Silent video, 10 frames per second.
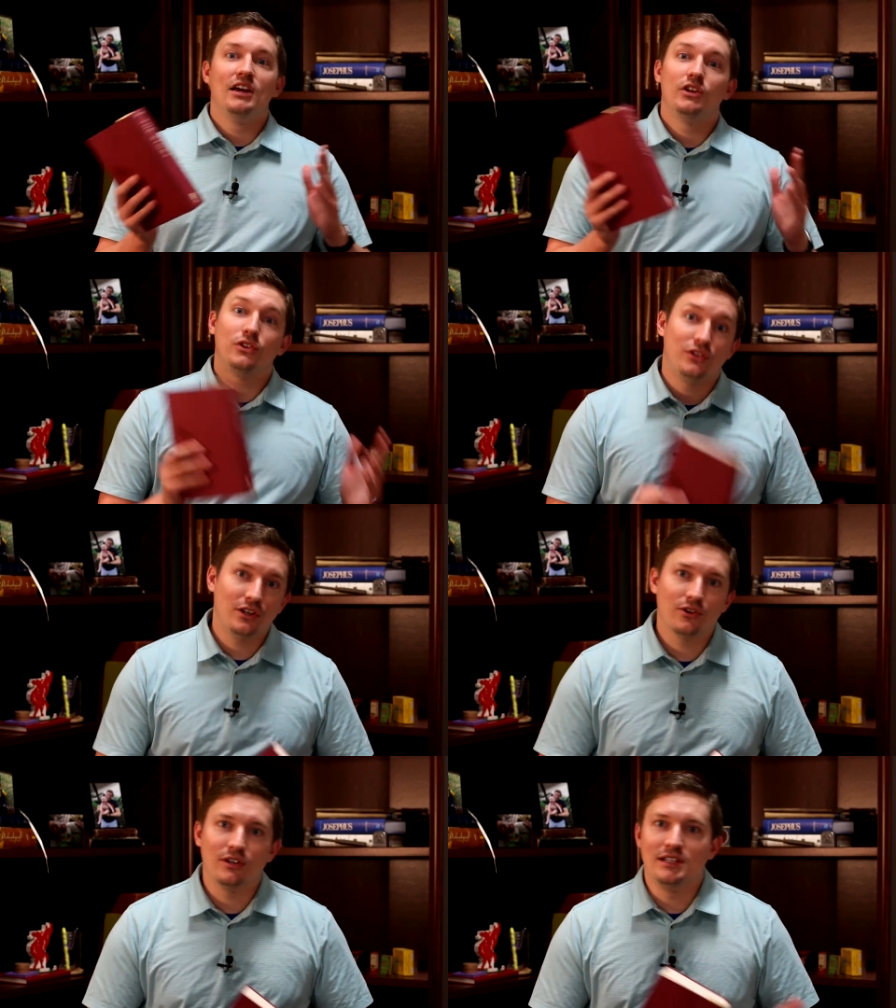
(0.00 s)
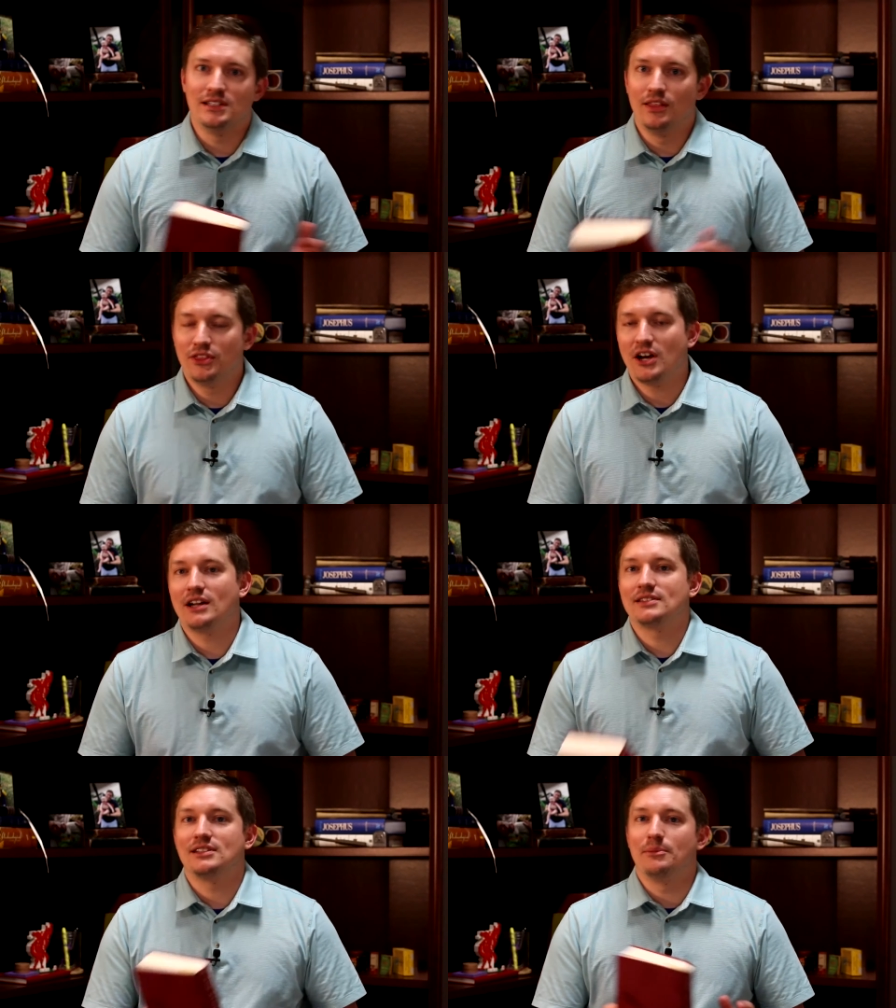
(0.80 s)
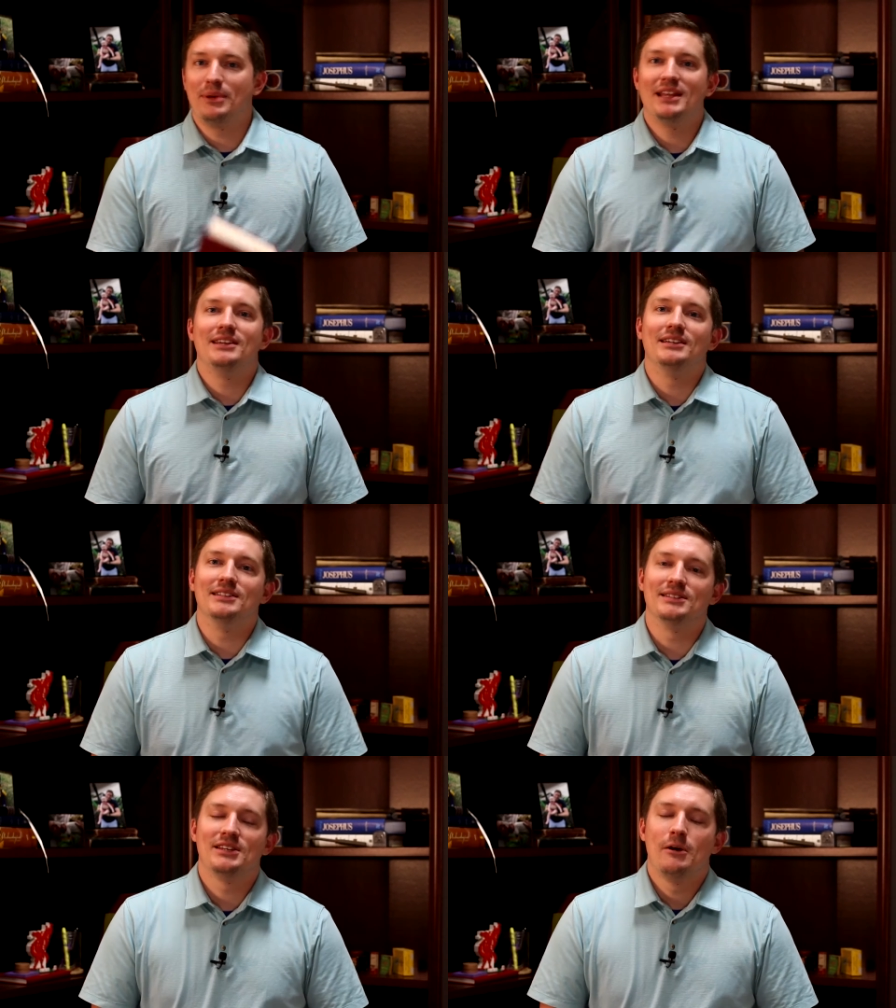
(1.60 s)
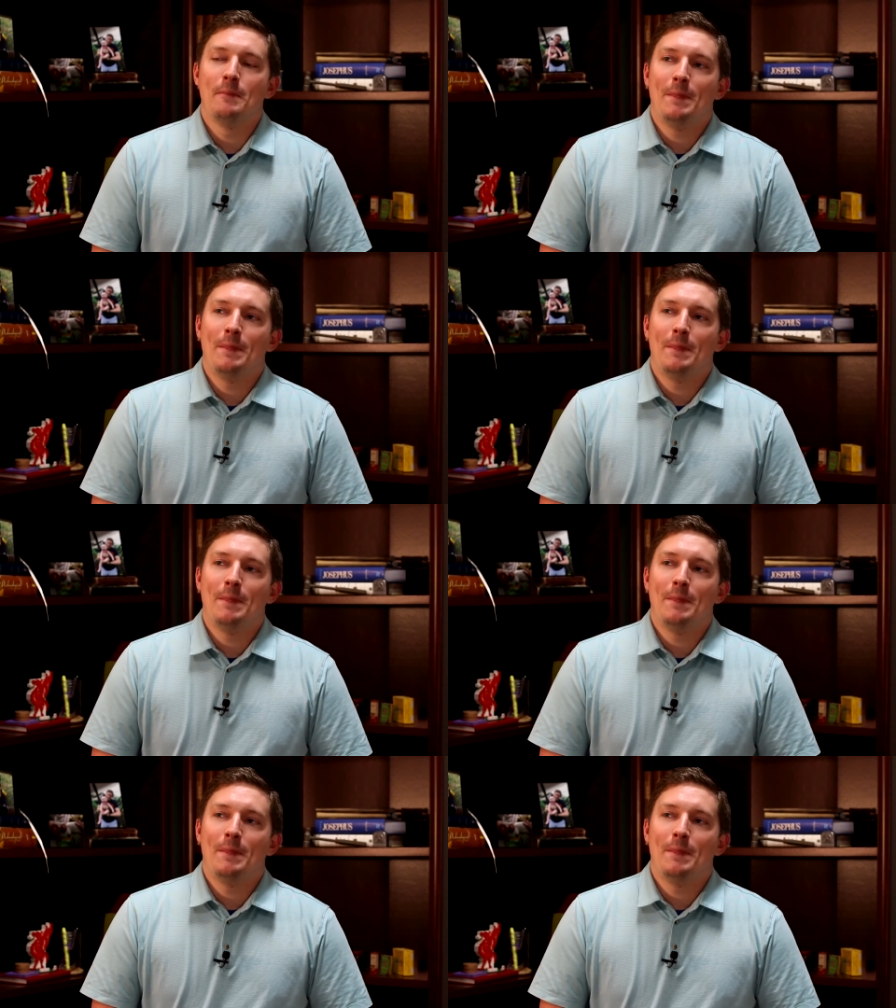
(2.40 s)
theories and thoughts and opinions.